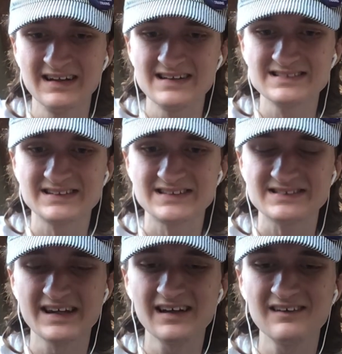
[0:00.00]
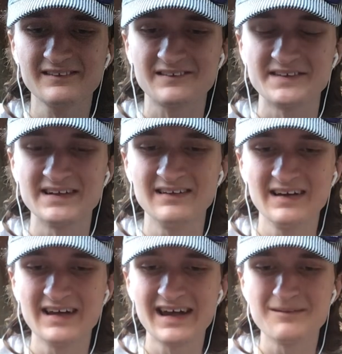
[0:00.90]
such as Calgary
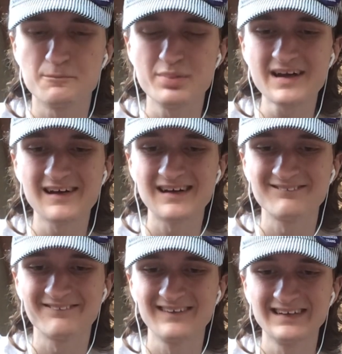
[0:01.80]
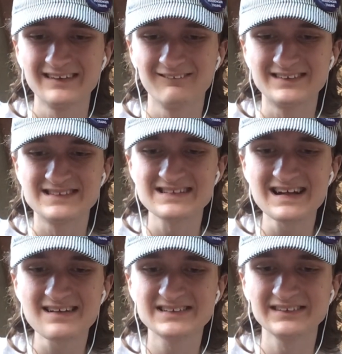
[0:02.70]
and Banff, which is
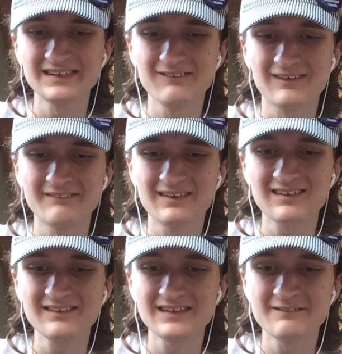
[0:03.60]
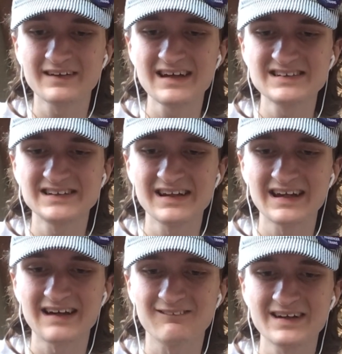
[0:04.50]
actually where I'm currently vacationing
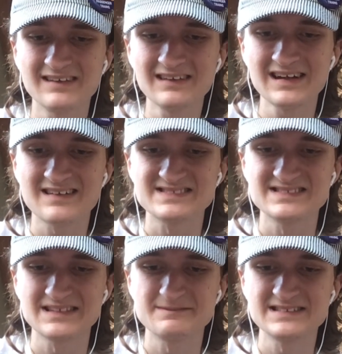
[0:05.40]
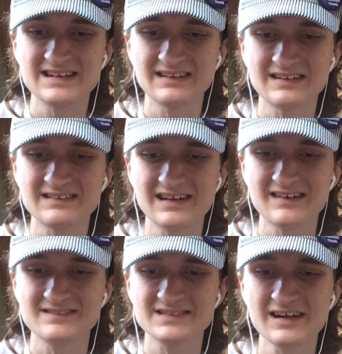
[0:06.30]
at right now since I'm staying in the
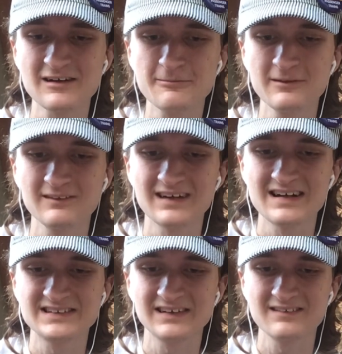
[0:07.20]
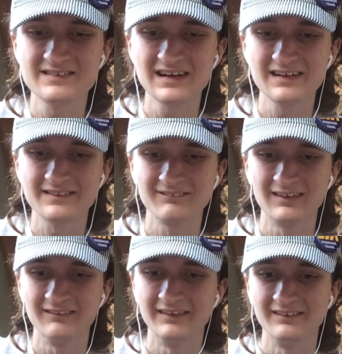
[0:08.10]
town's Caribou Lodge Hotel at the
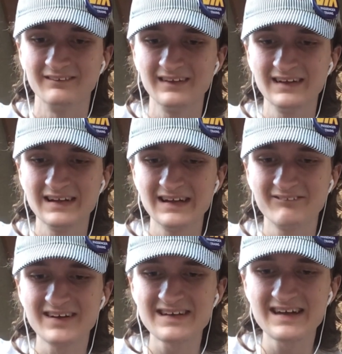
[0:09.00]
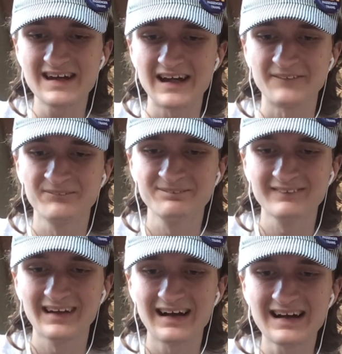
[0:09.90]
moment. But yeah,
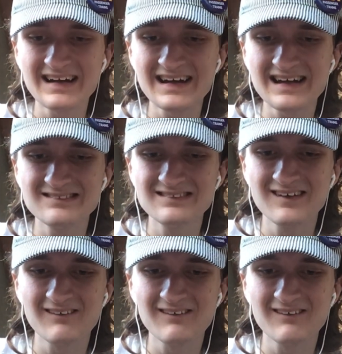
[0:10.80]
I had no